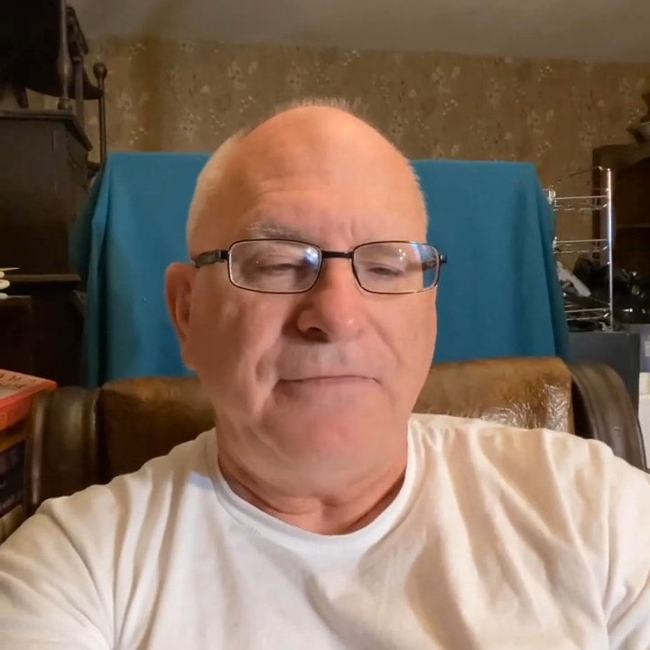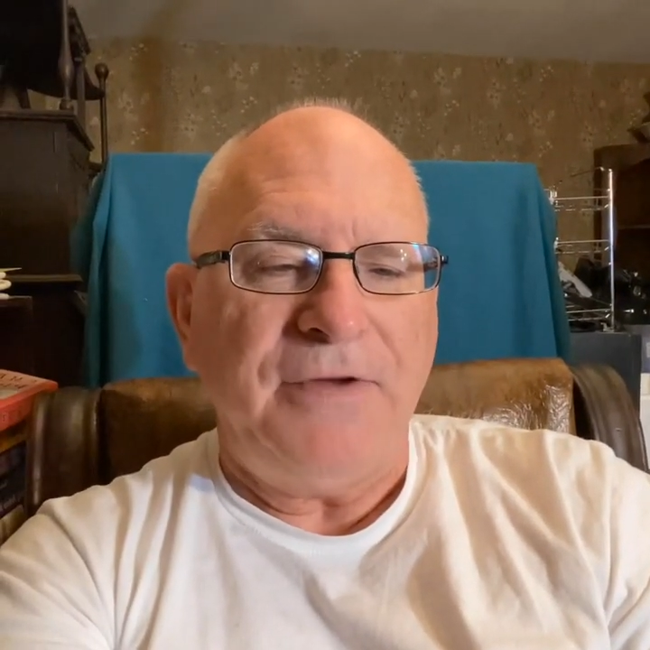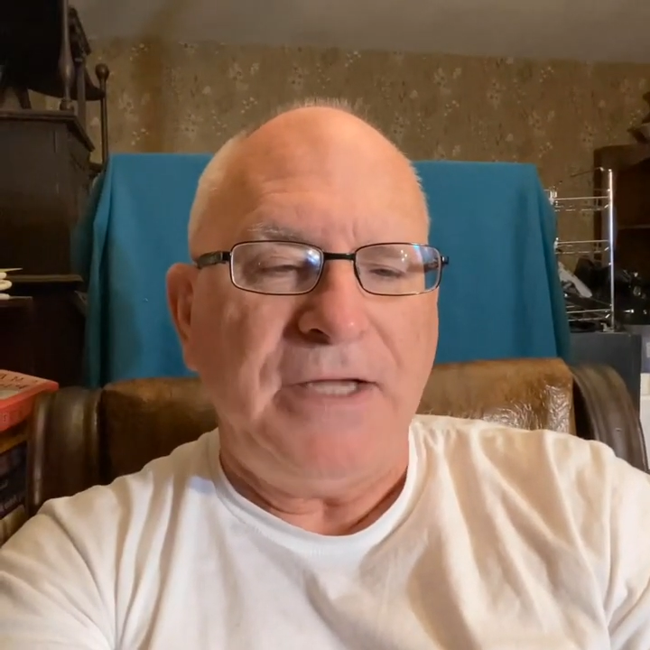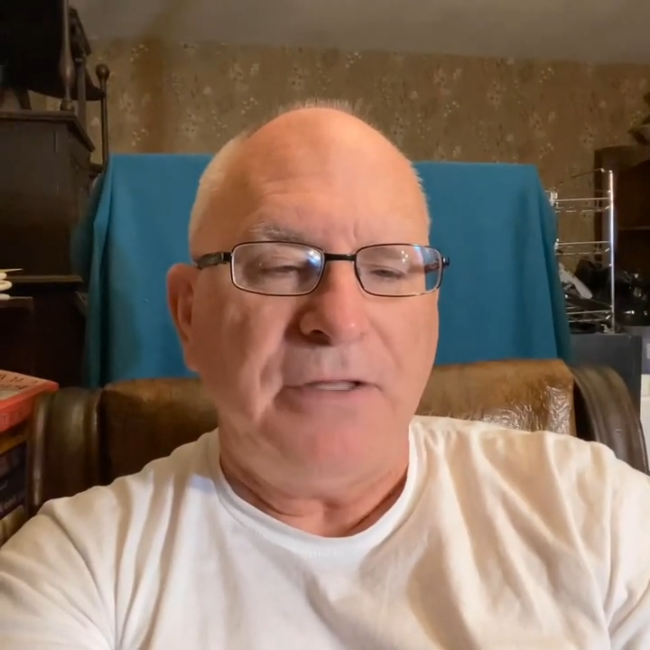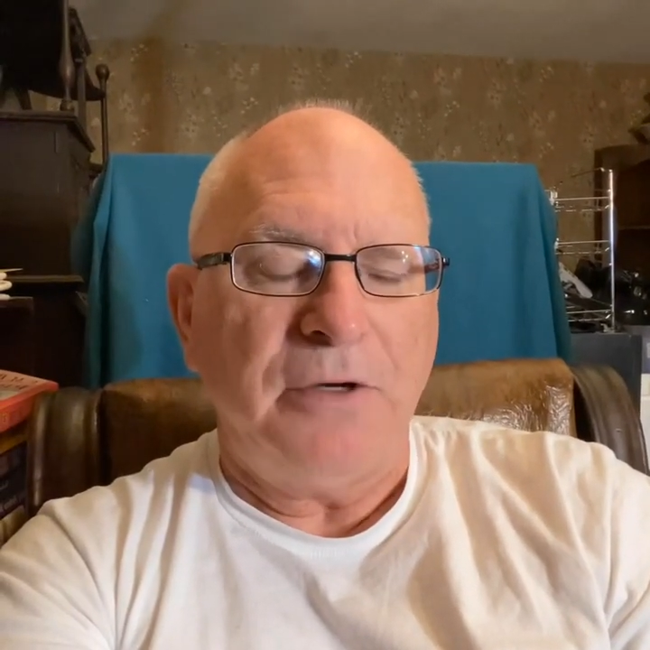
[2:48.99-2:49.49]

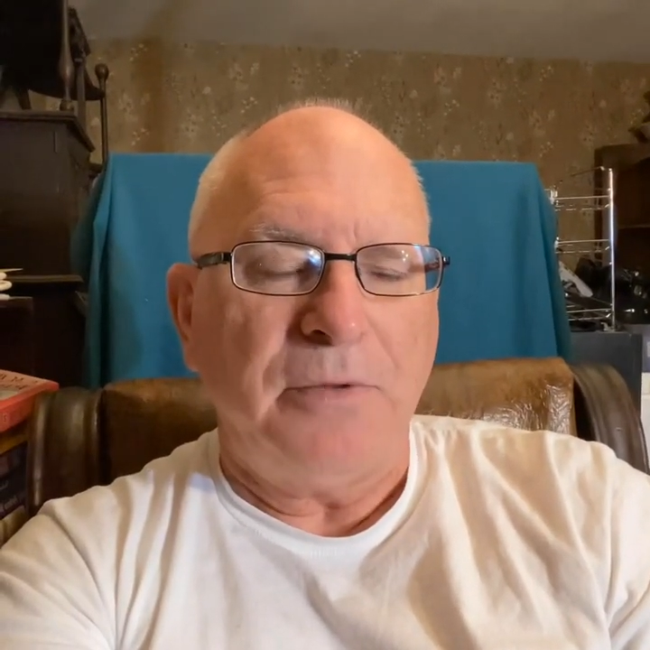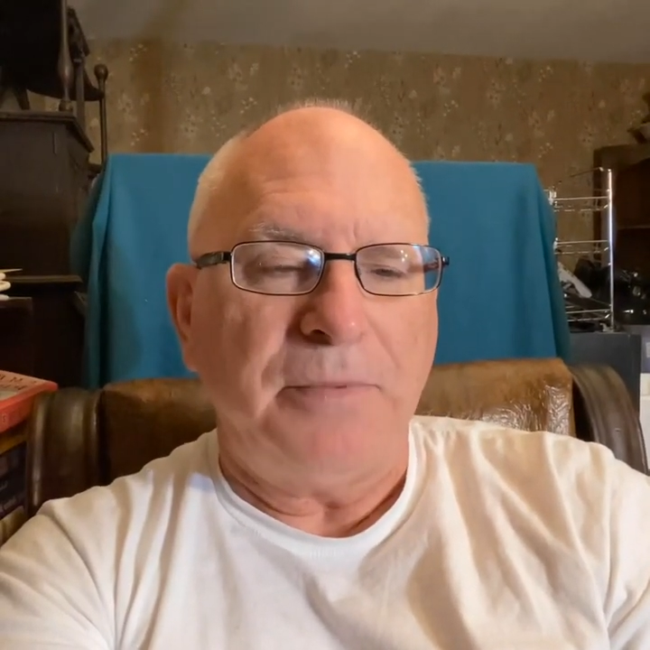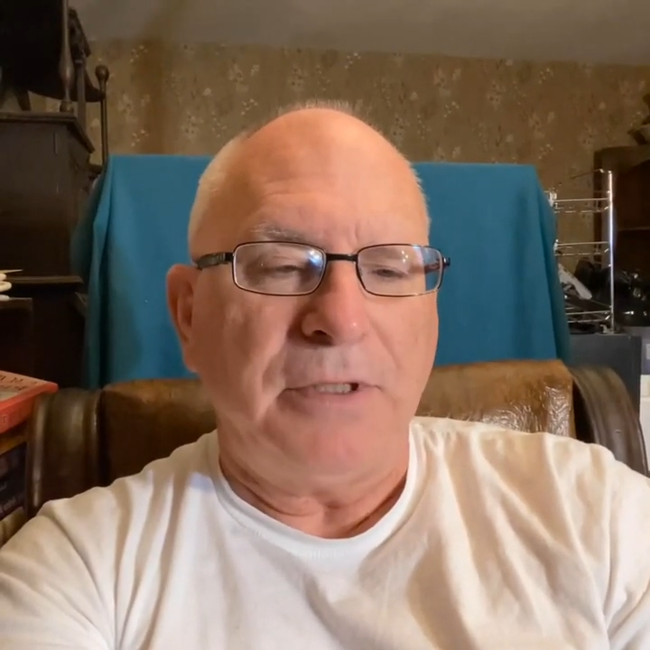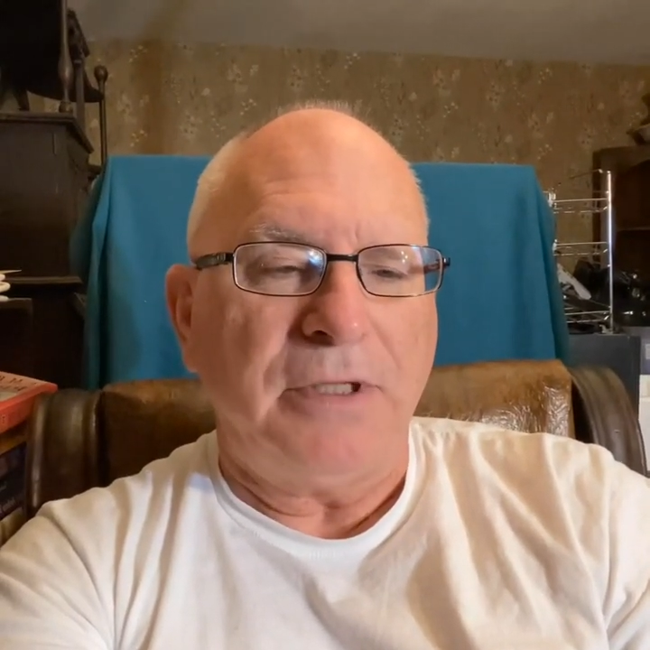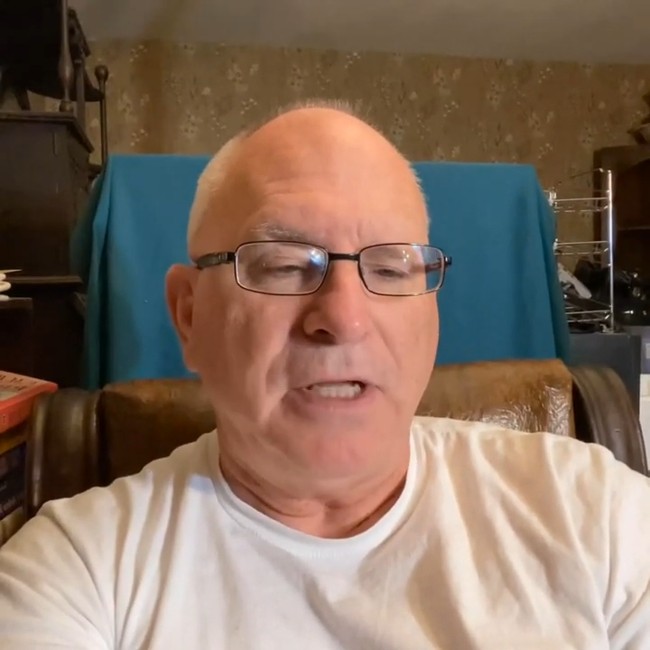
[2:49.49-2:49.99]
faith, hope,
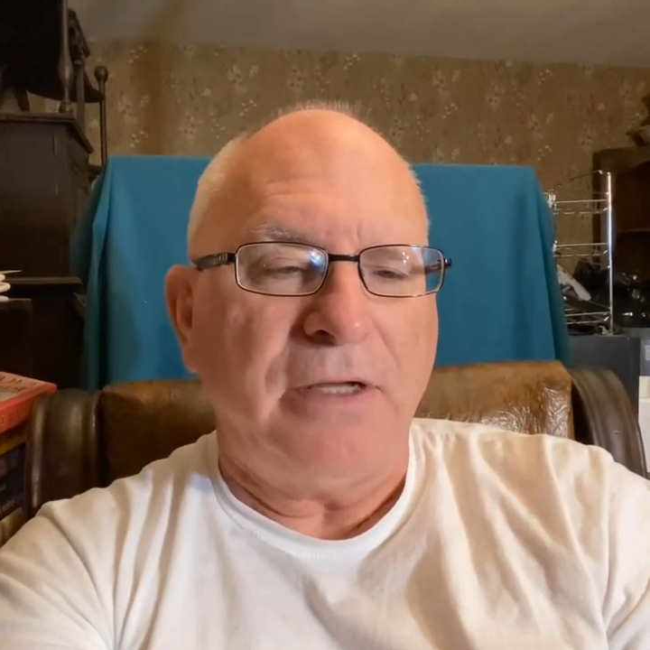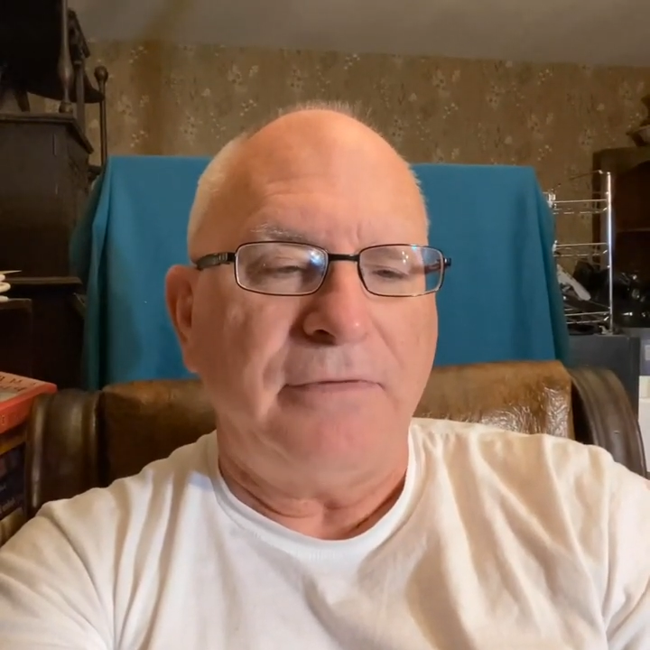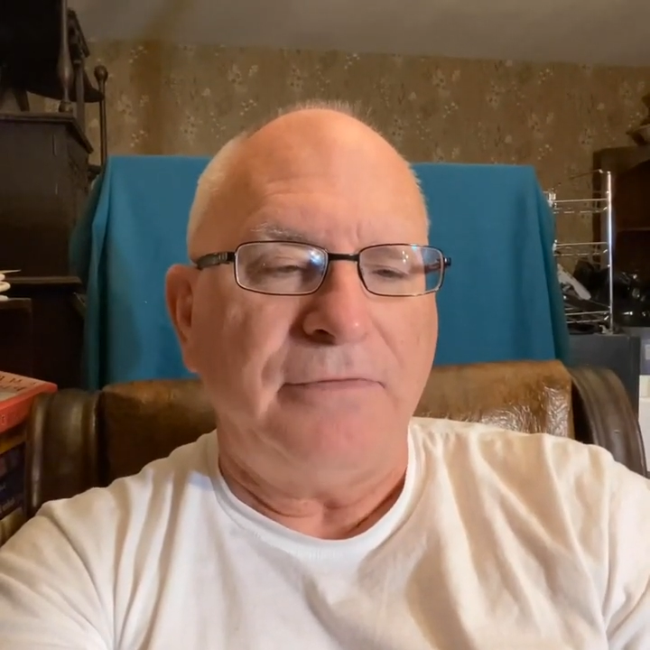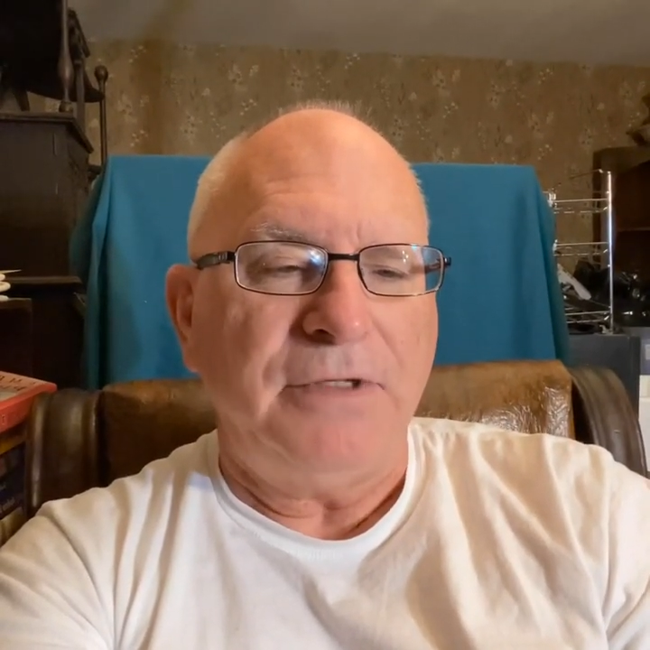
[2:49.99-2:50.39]
and love,